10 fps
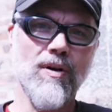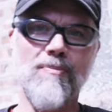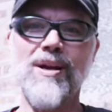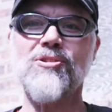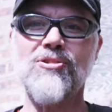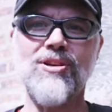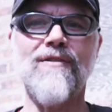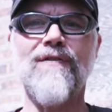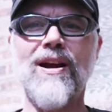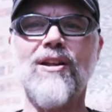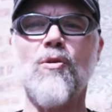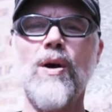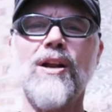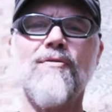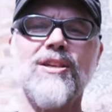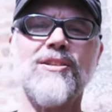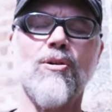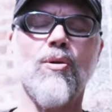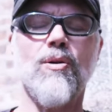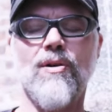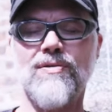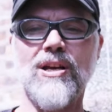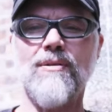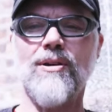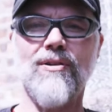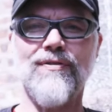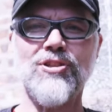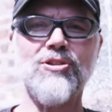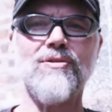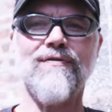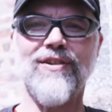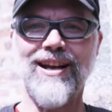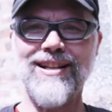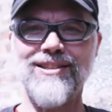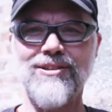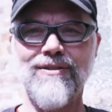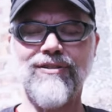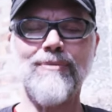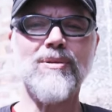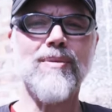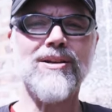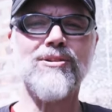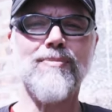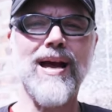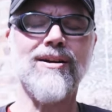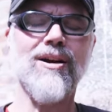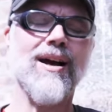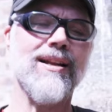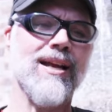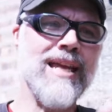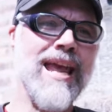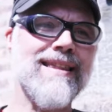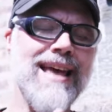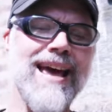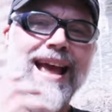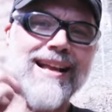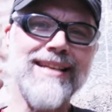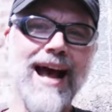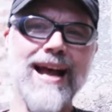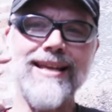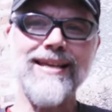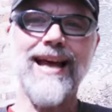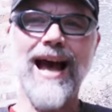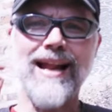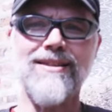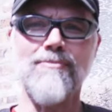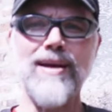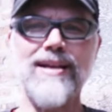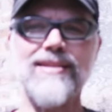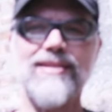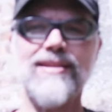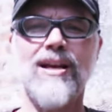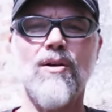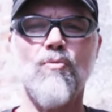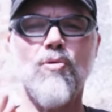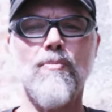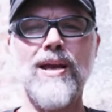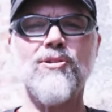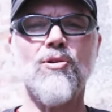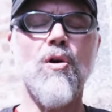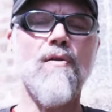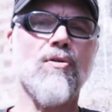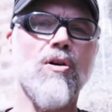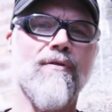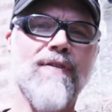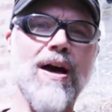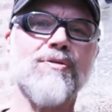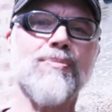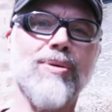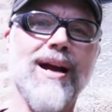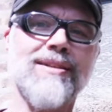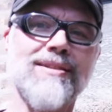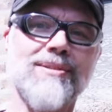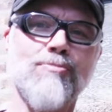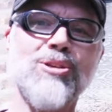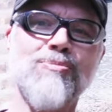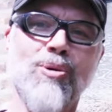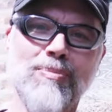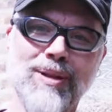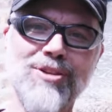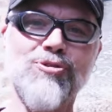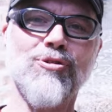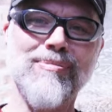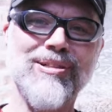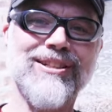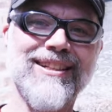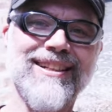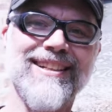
the mixer's going to fail, or whatever these, or if a student forgets to flip the mixer back on. Taking that anxiety out of the mix will make your overall foundry practice much more pleasurable.